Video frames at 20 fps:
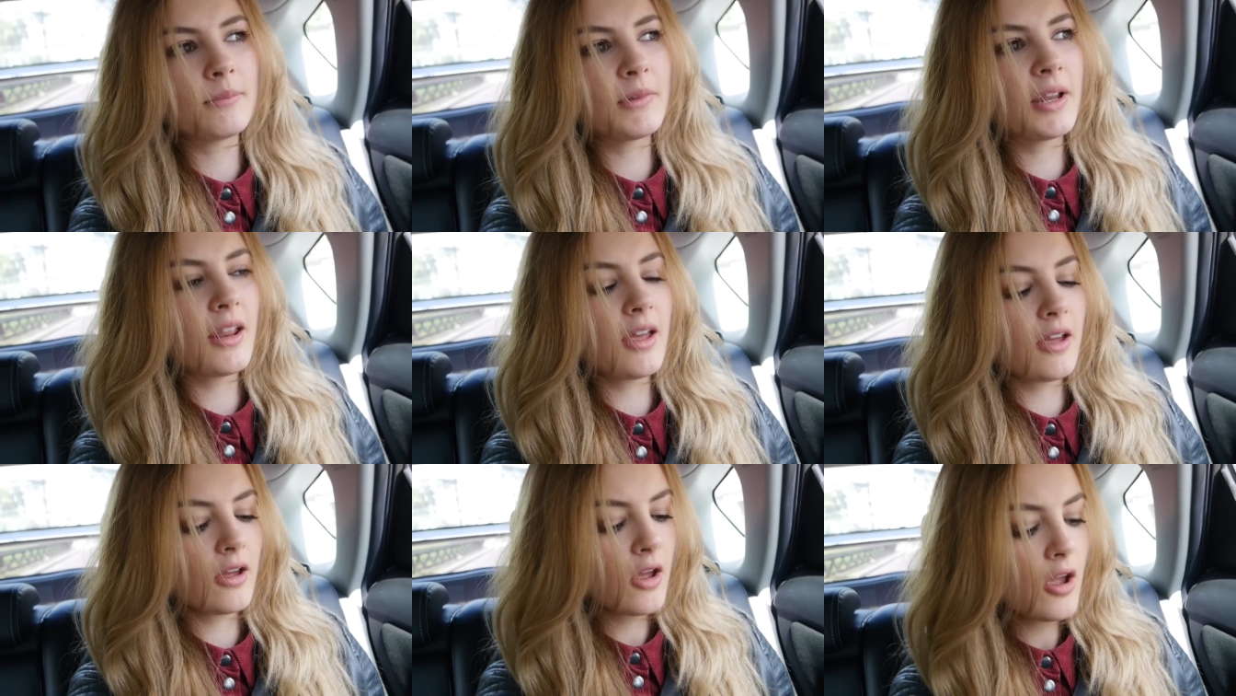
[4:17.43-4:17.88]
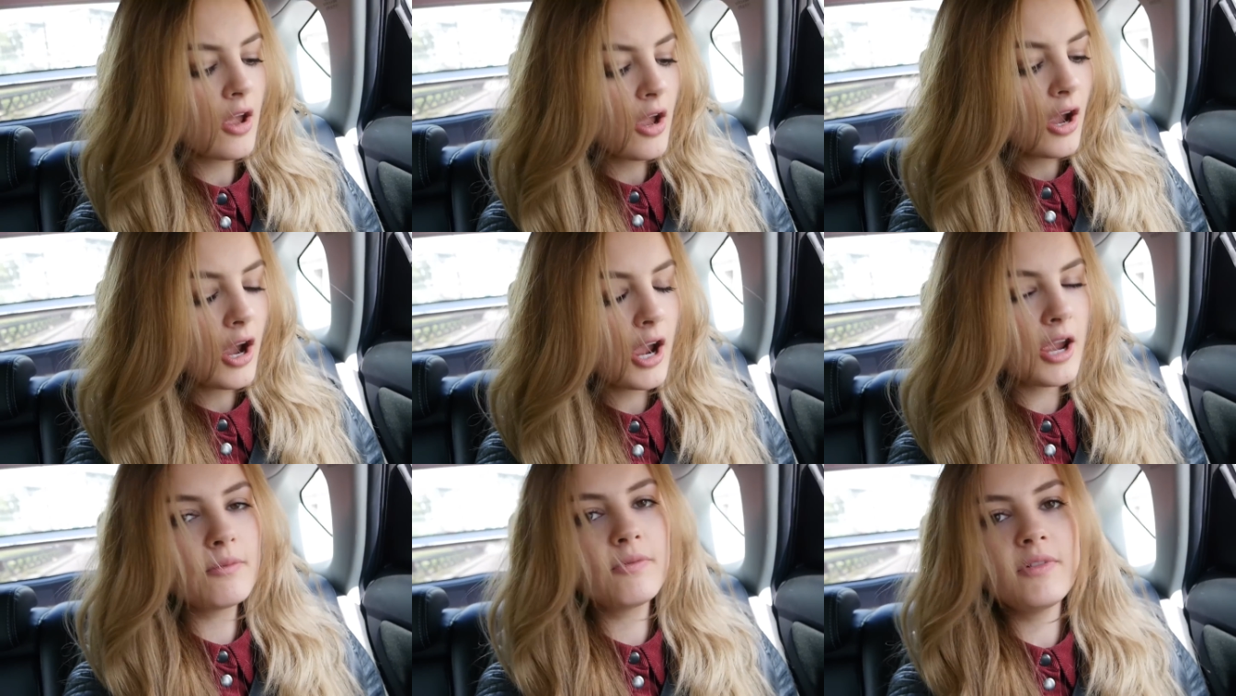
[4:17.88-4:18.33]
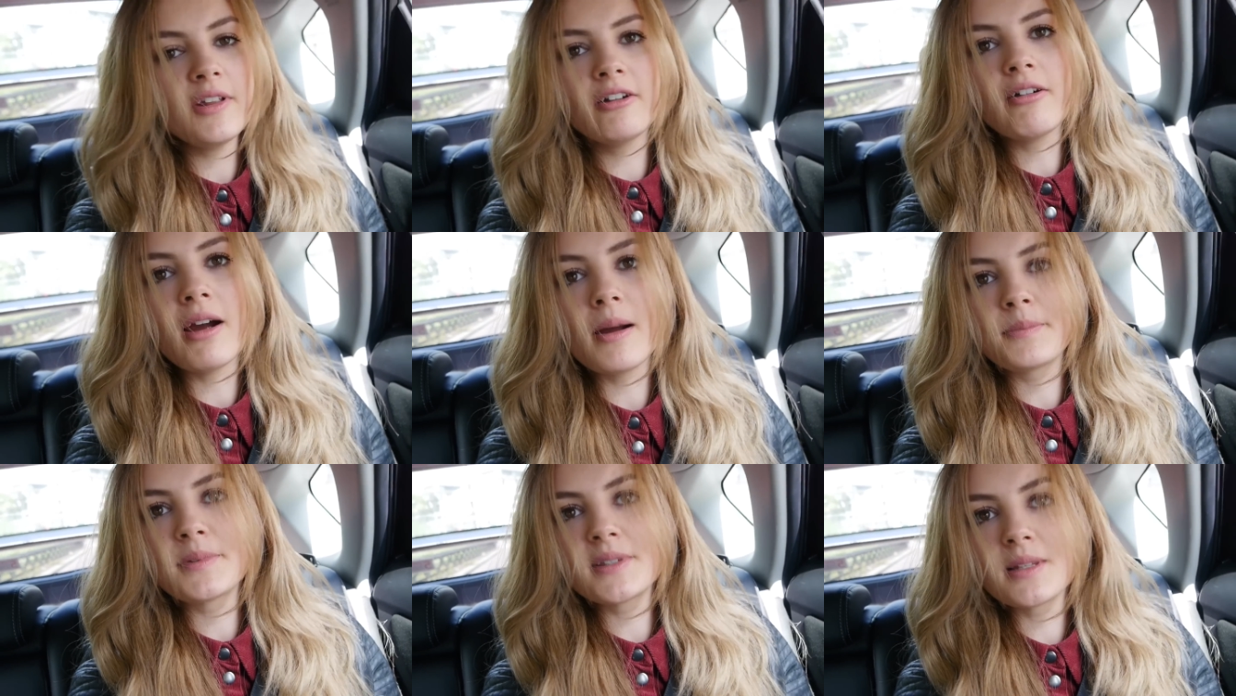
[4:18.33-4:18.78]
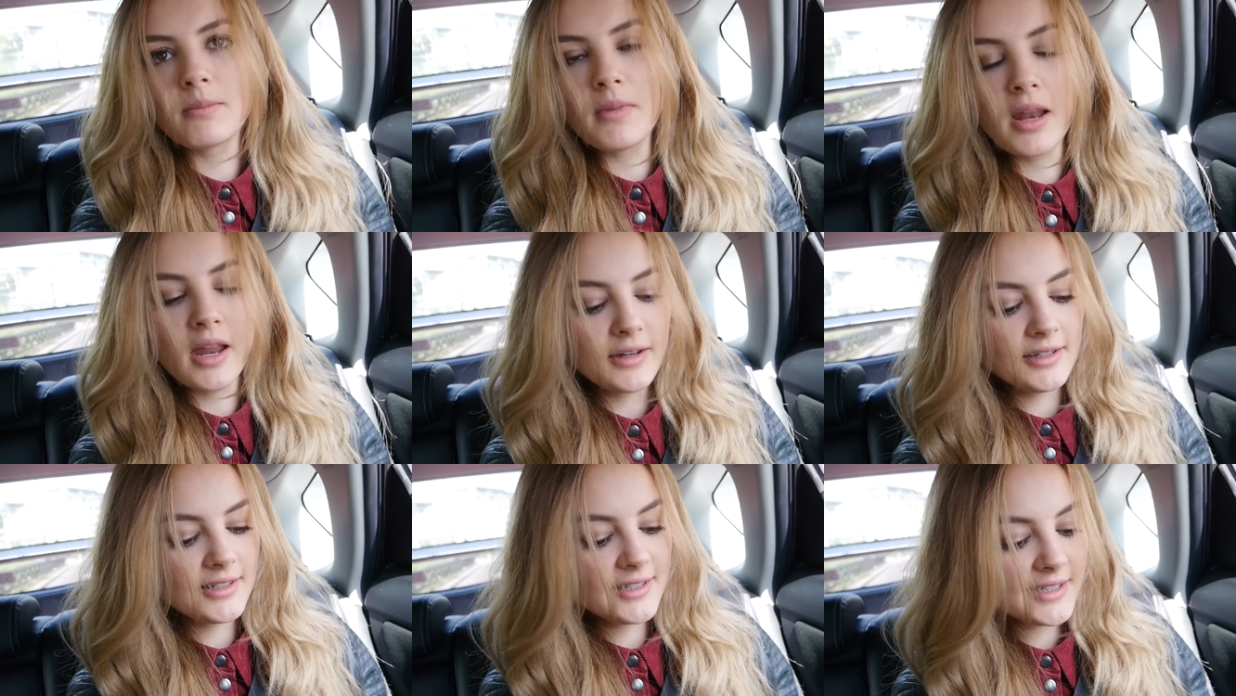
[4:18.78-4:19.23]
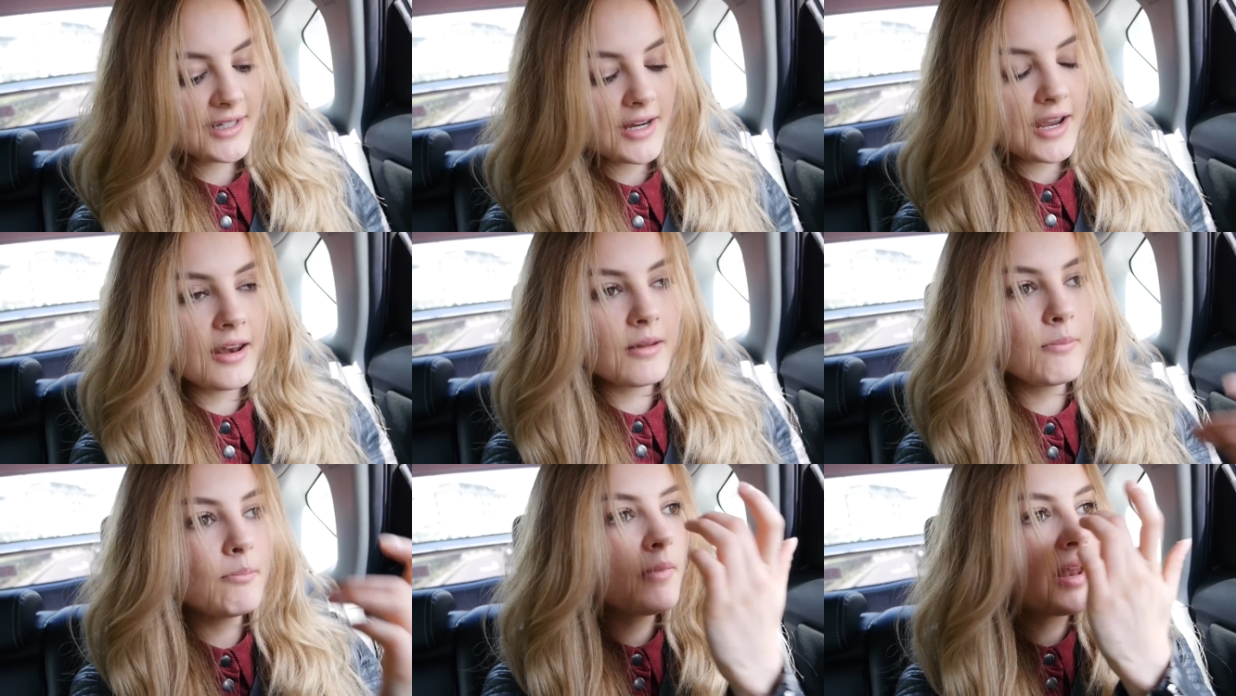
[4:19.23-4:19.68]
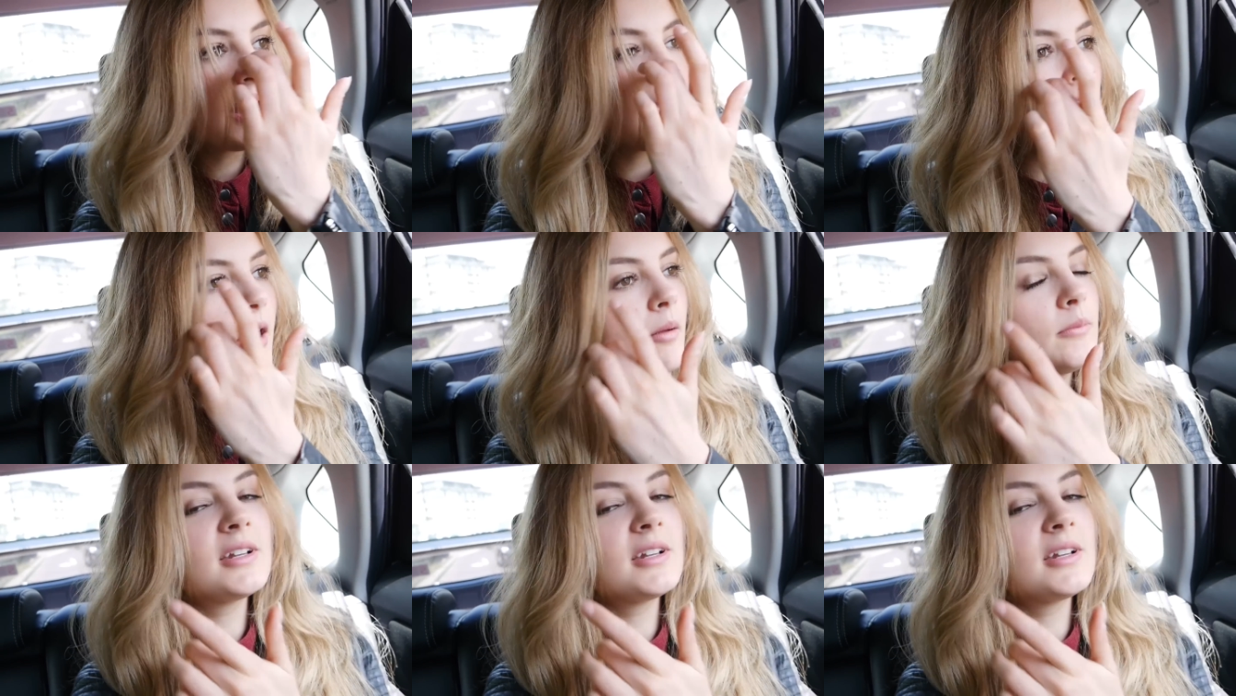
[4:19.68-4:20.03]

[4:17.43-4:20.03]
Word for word: I'm gonna hopefully grab some lunch in a minute.